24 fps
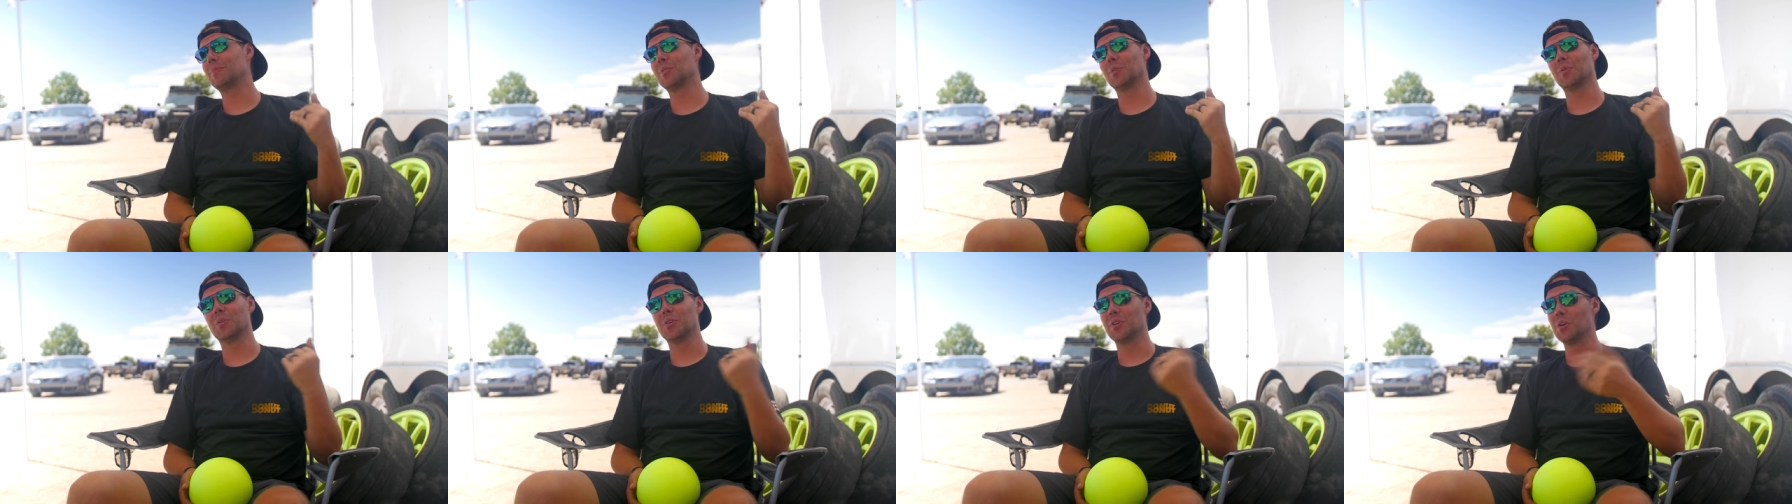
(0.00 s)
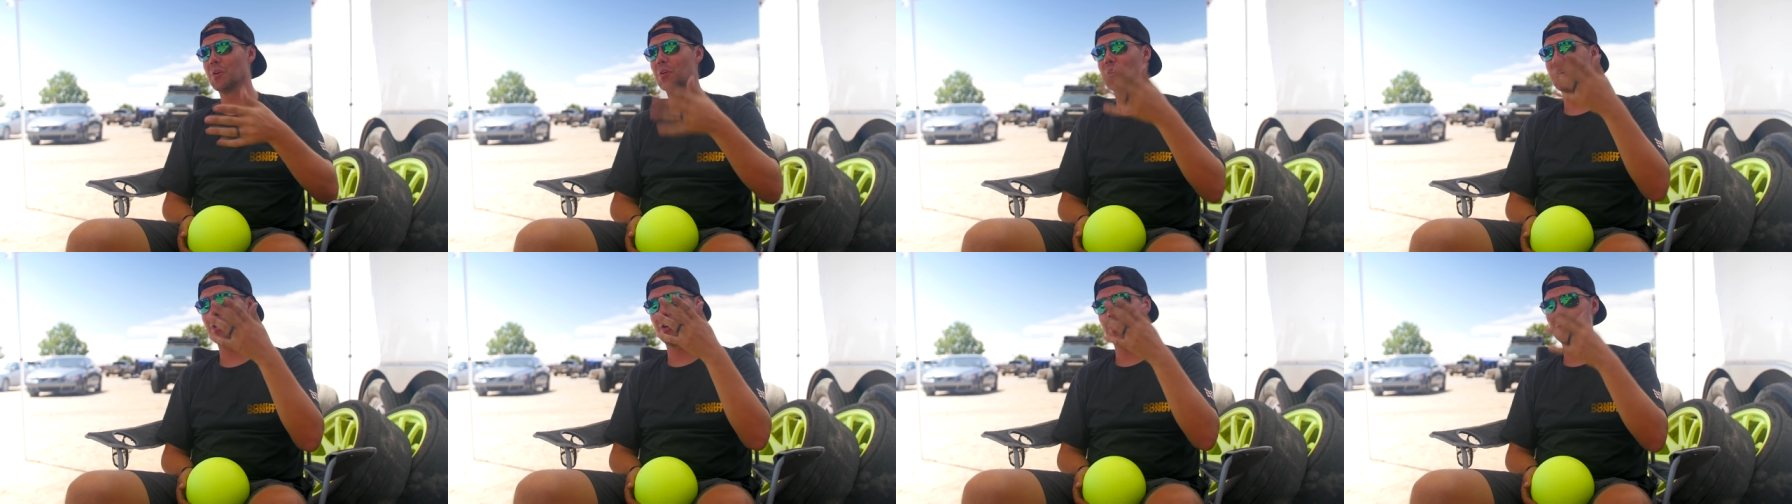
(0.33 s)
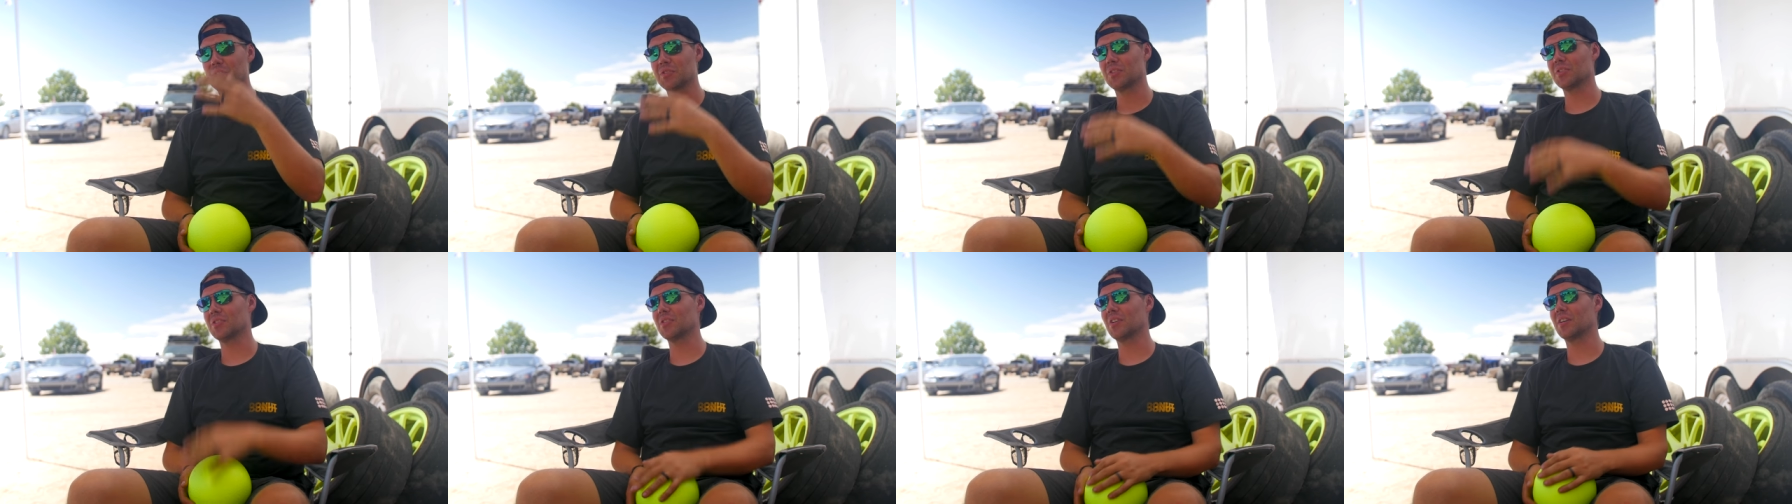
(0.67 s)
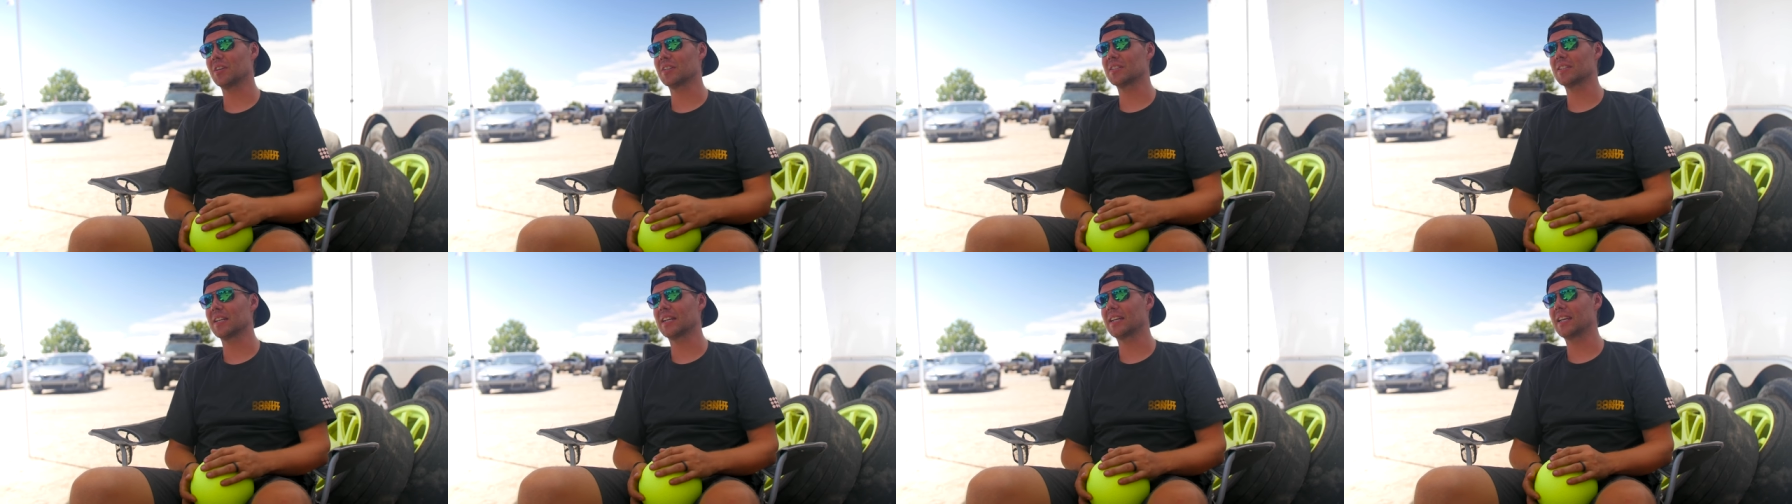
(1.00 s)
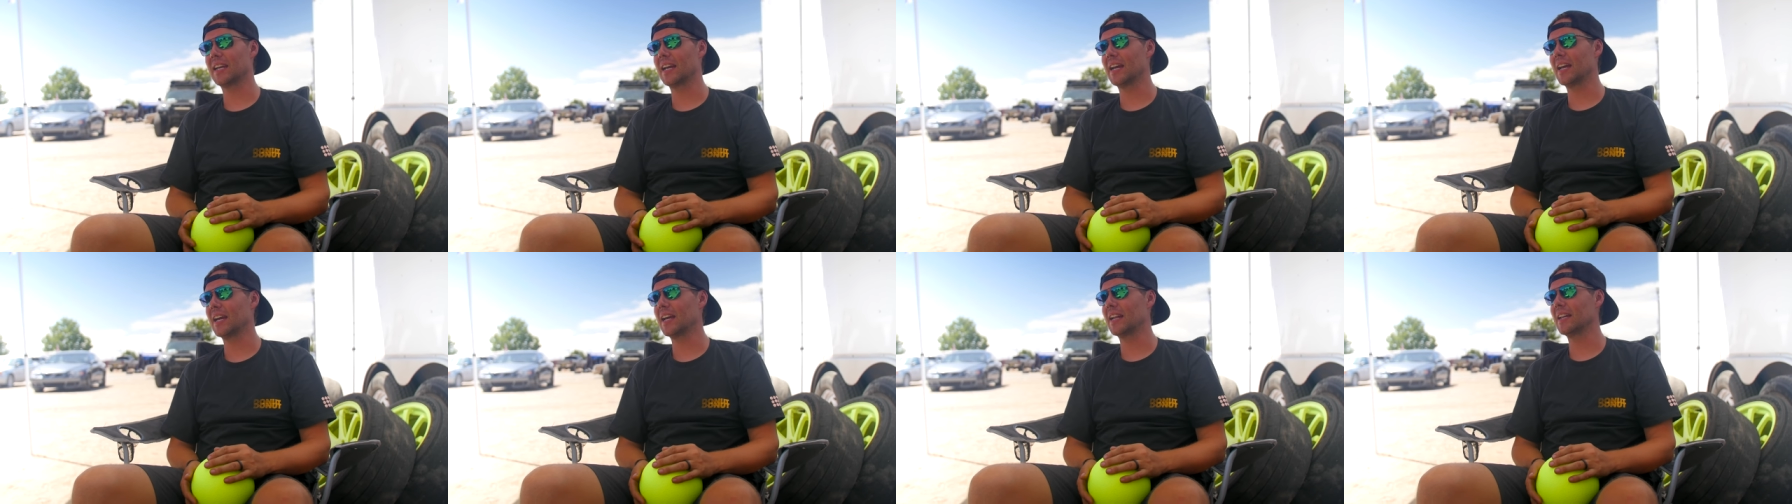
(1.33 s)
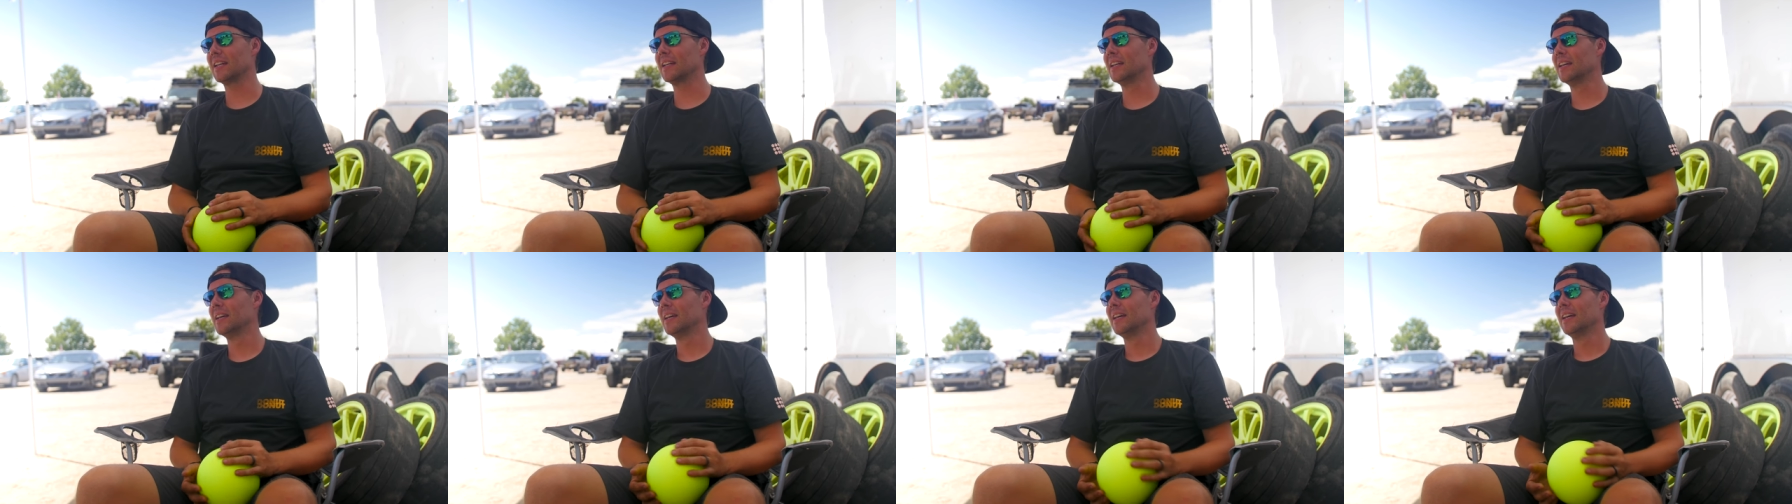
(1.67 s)
doing no coast as long as I
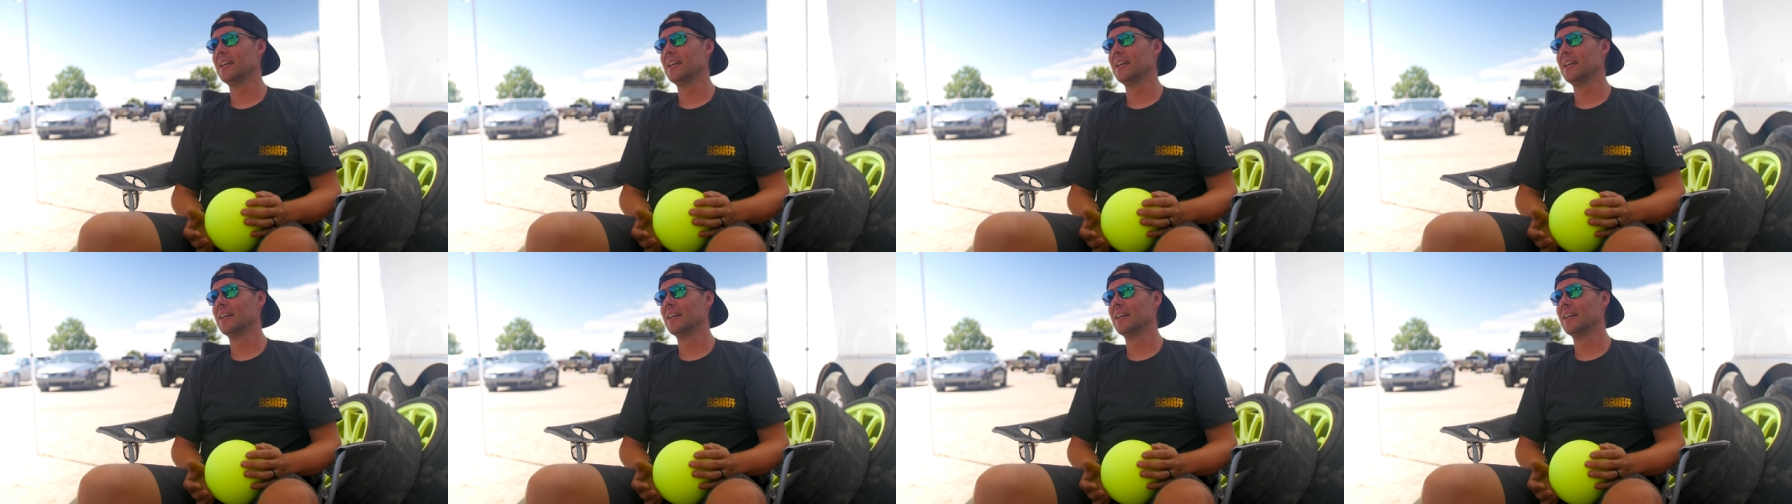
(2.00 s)
can.